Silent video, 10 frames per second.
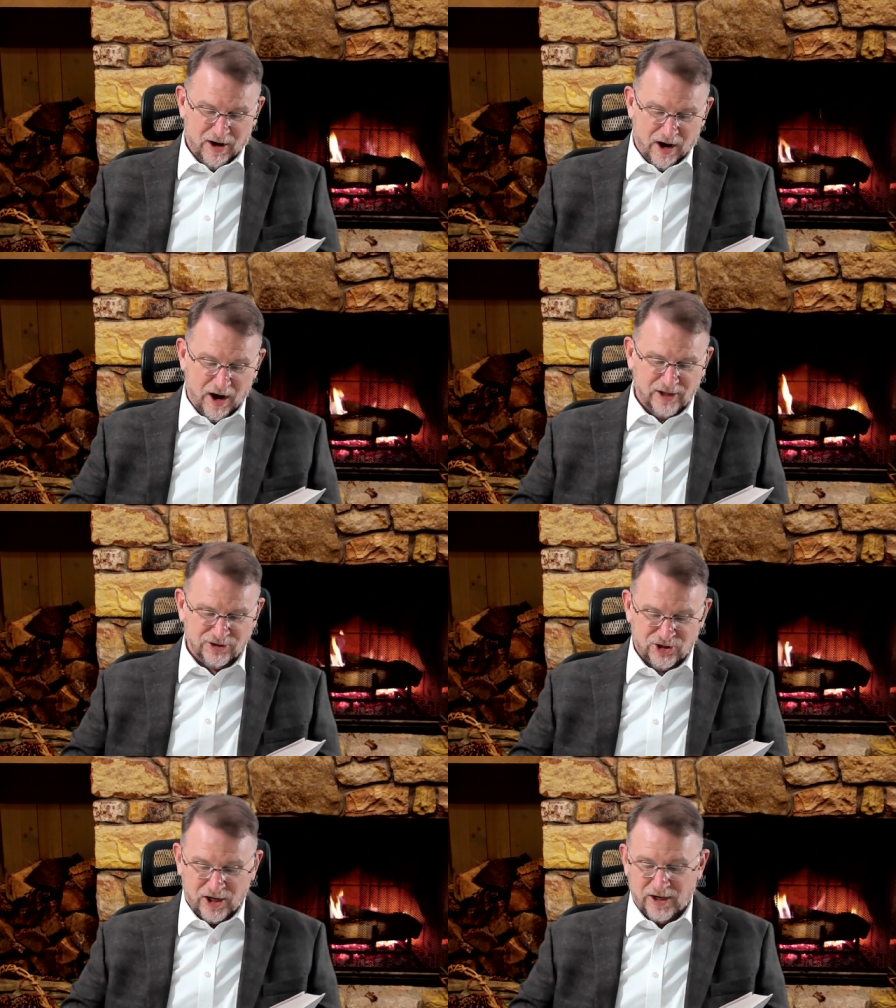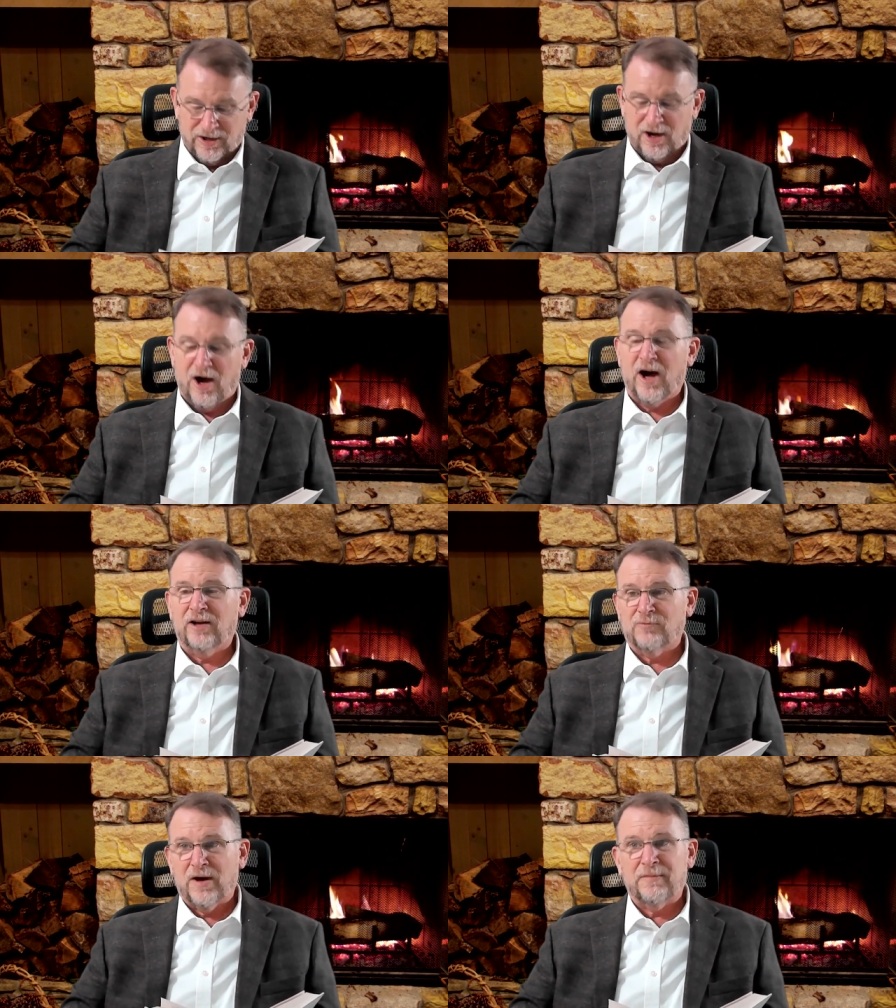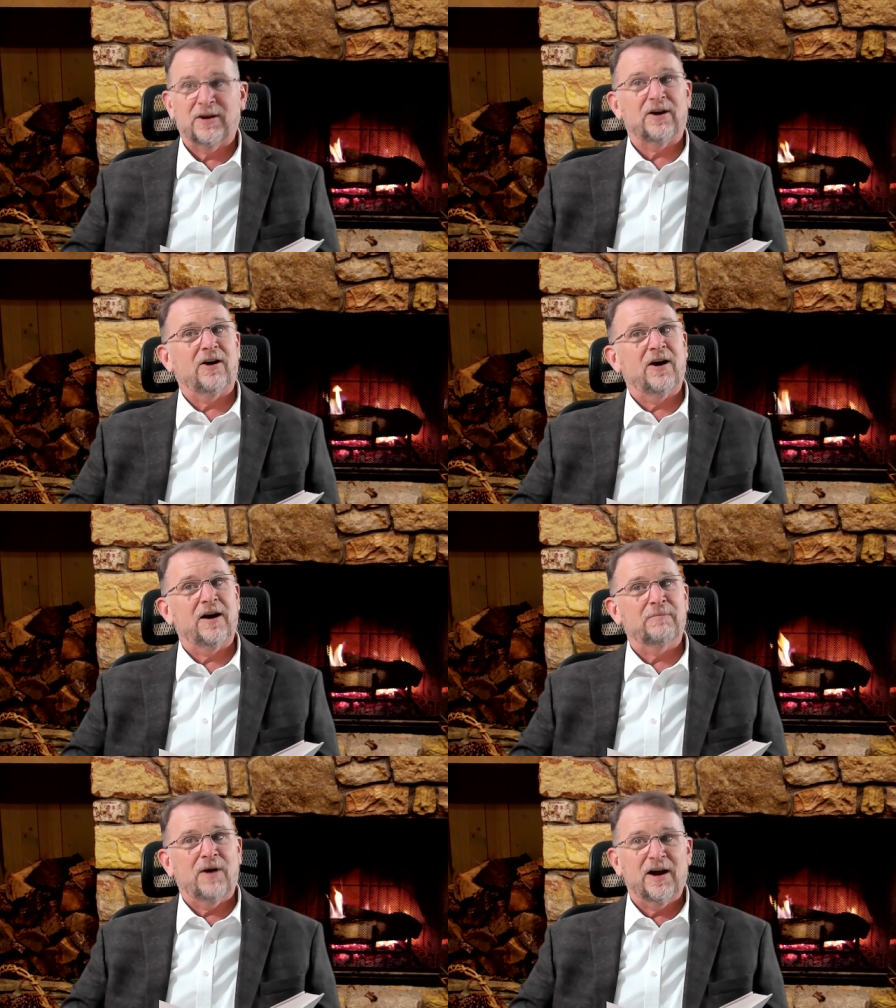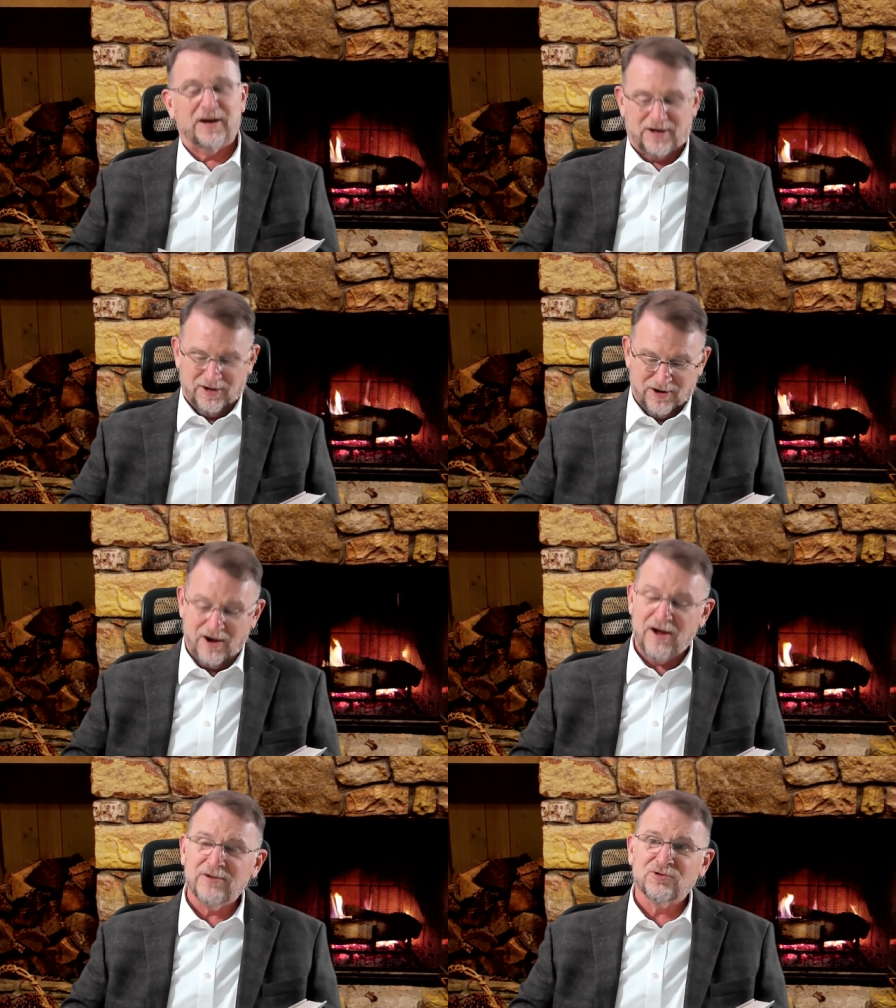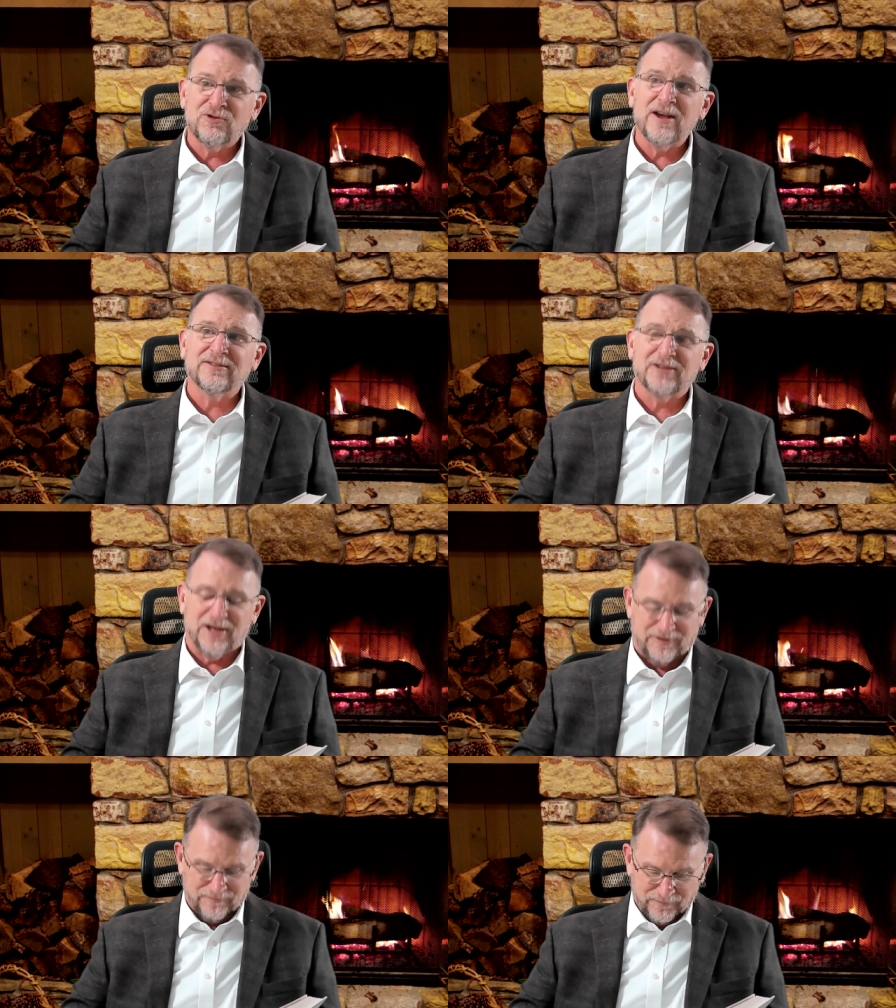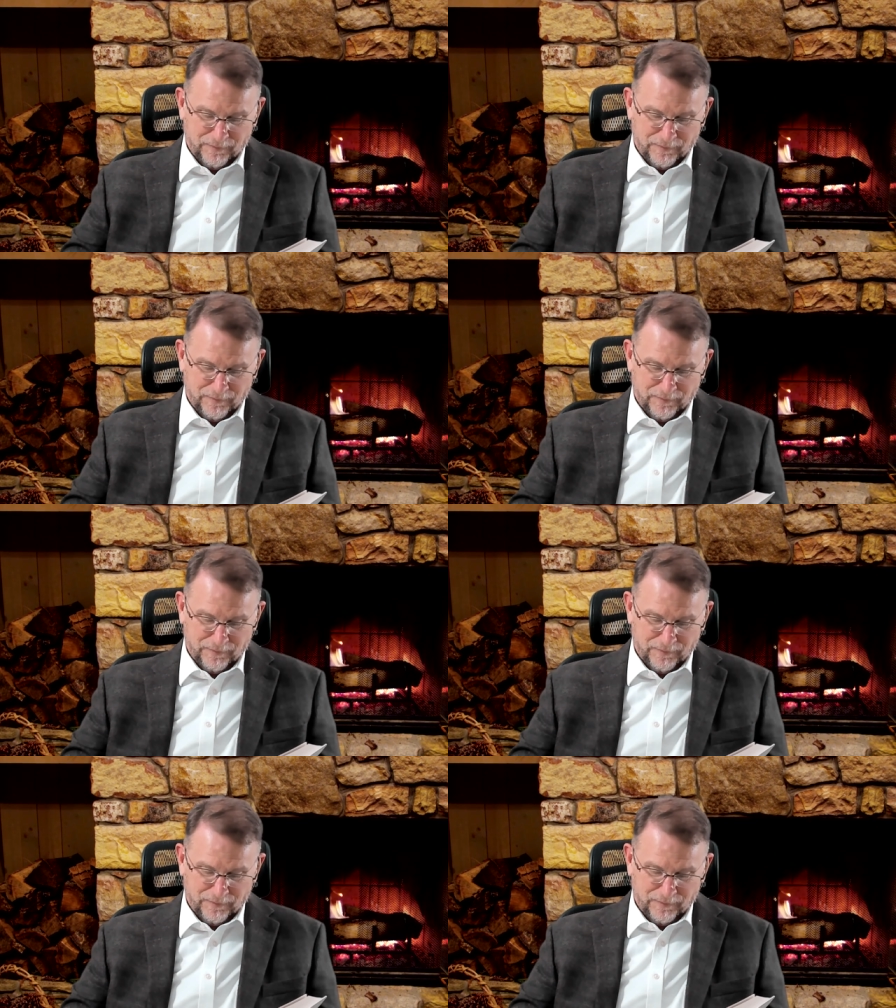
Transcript: on John, on Raymond, on Mike, on Tracy.